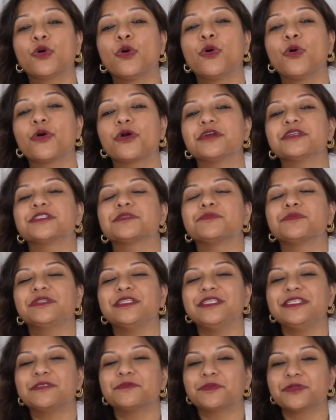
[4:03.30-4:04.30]
course,
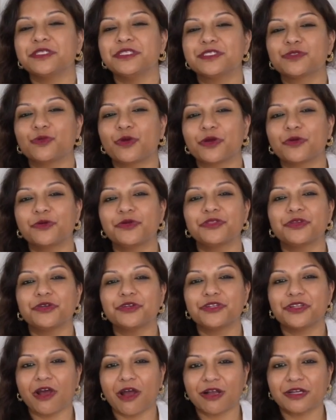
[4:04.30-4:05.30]
please, please work with your
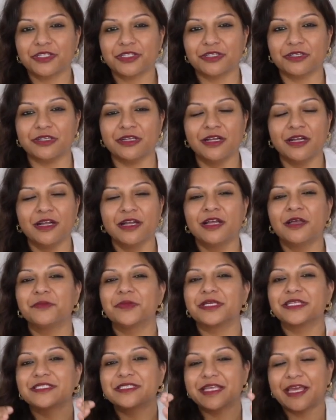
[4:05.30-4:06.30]
doctor
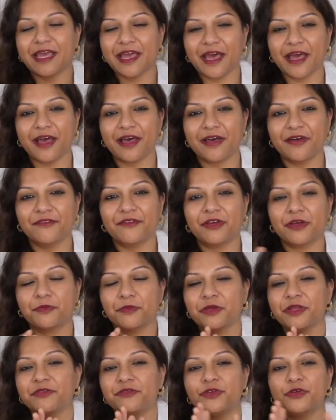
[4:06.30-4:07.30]
because they have a
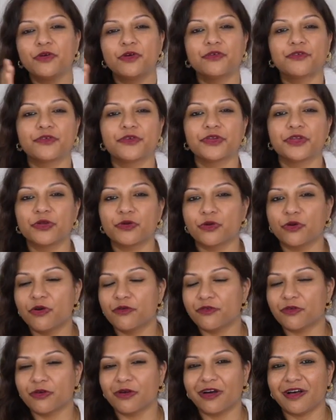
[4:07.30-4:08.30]
preview over your
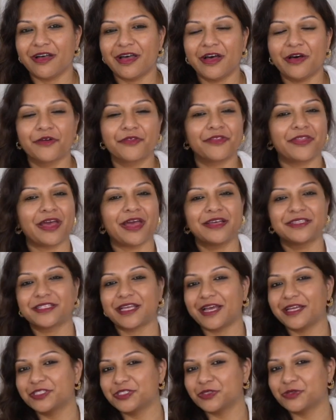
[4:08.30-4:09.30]
overall health, as
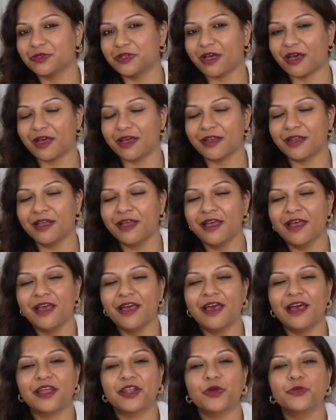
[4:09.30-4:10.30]
I do not.
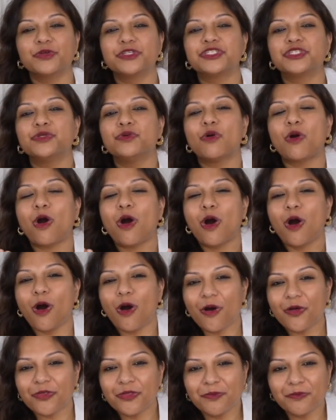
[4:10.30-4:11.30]
And I wish you
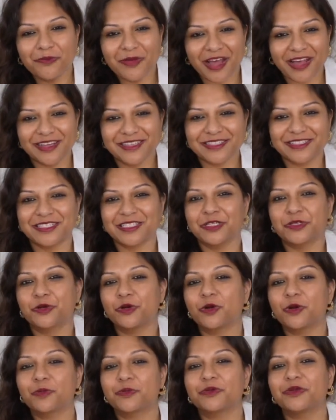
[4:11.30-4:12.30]
all the best
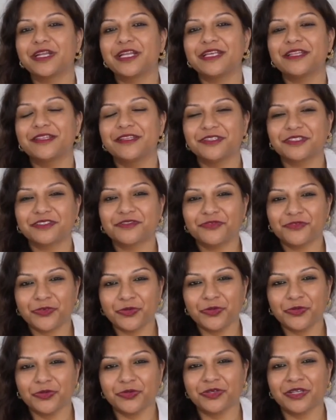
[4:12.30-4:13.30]
incorporating this
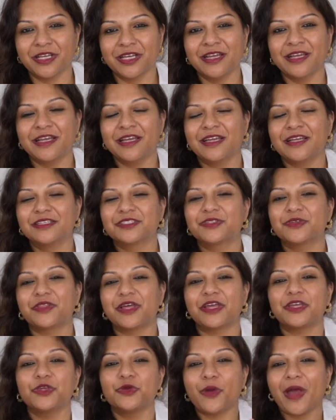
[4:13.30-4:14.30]
food so
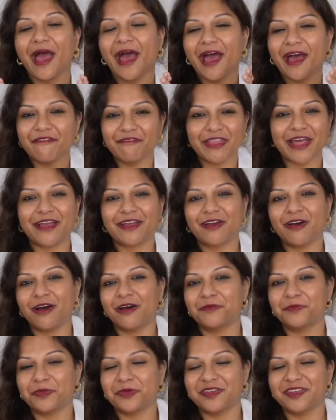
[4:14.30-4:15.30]
that you have that
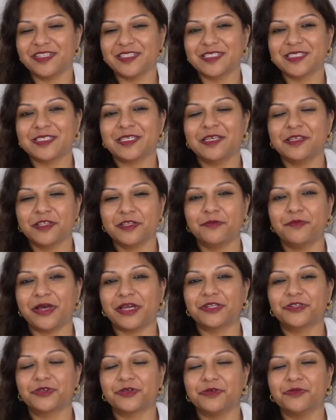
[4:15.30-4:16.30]
confidence in the
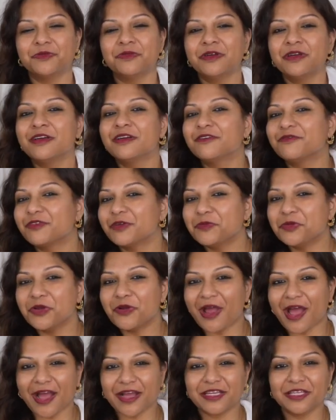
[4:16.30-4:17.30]
bedroom. From your
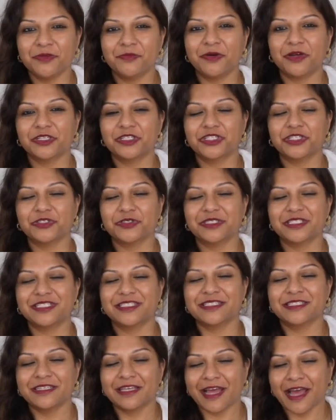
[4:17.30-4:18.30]

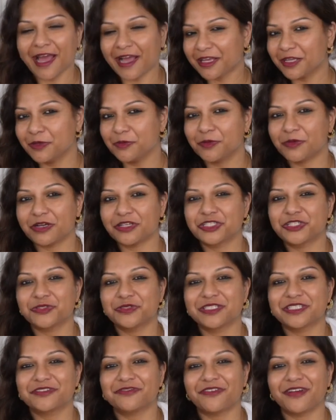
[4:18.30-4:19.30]
acupuncturist,
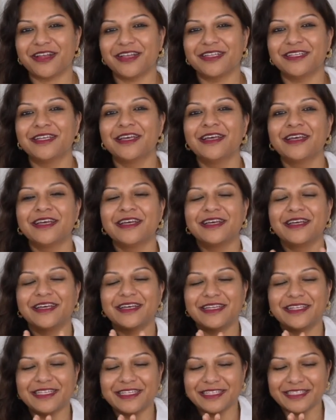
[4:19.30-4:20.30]
acupressurist friend,
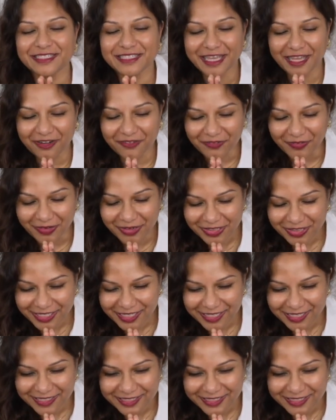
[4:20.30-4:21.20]
Anita Tadavarthy.